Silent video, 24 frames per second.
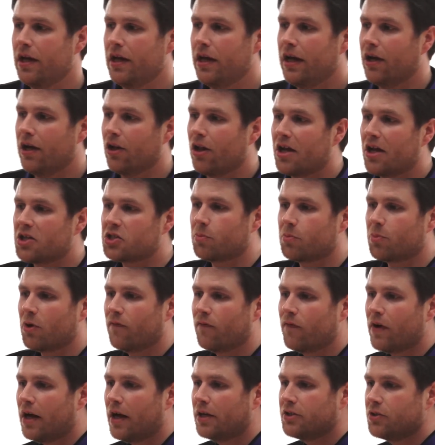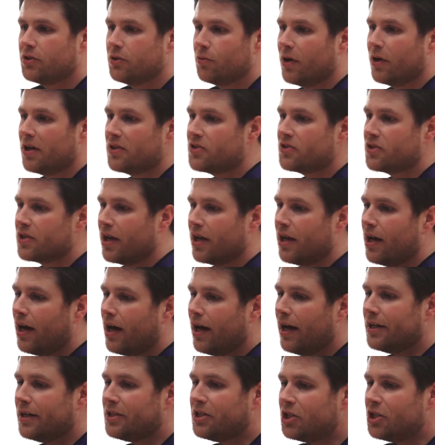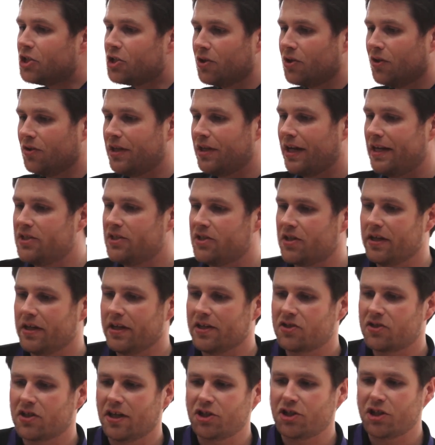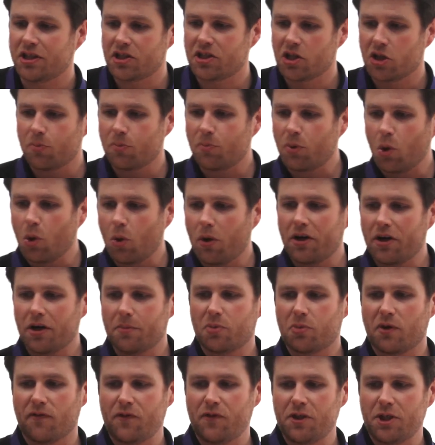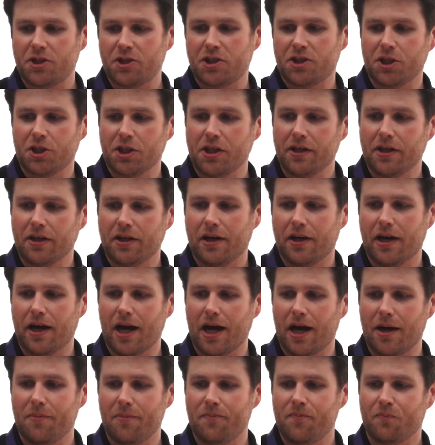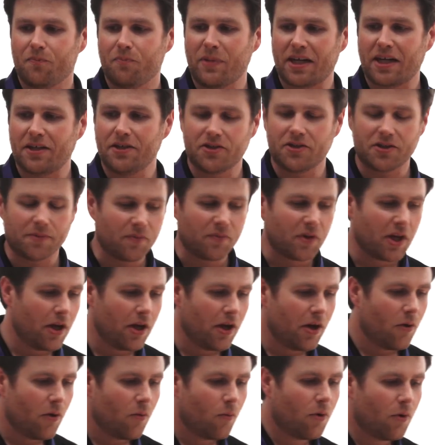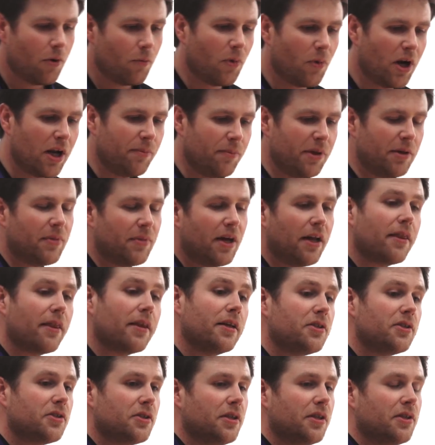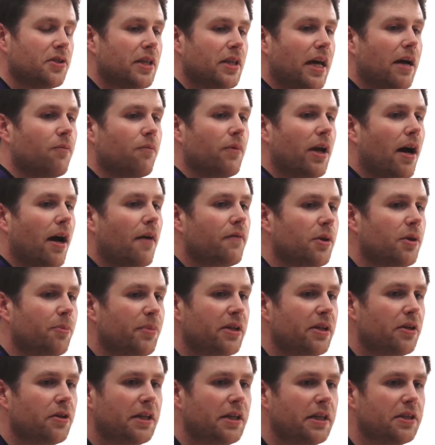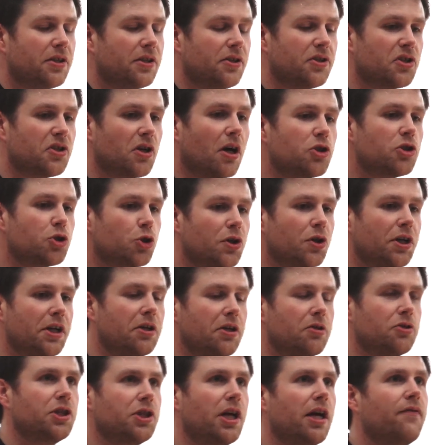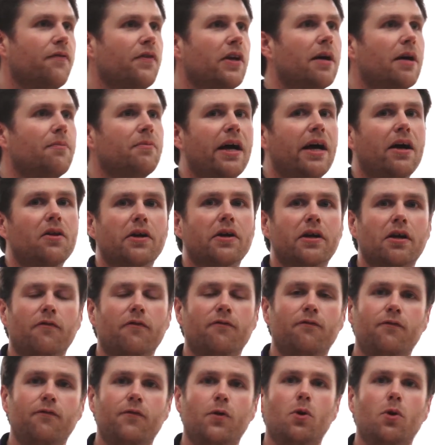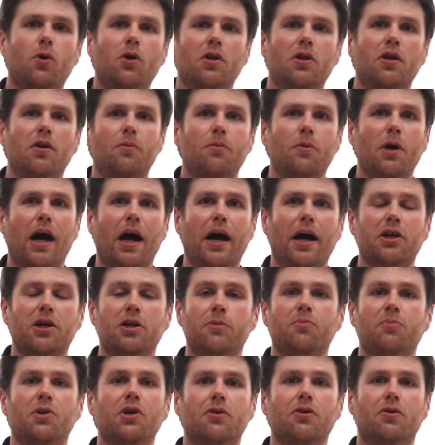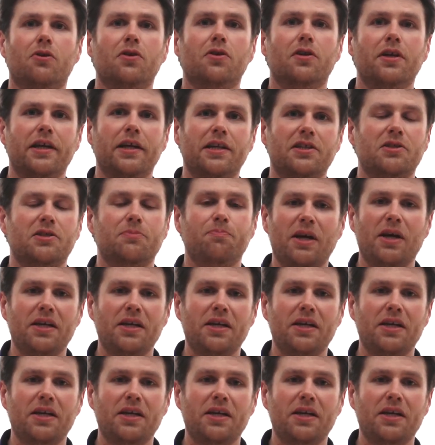It'll also provide to us additional nice things, such as a deployer and provisioning mechanism. What I mean by this is that we have the ability to start treating your JVM now like a full computer. It's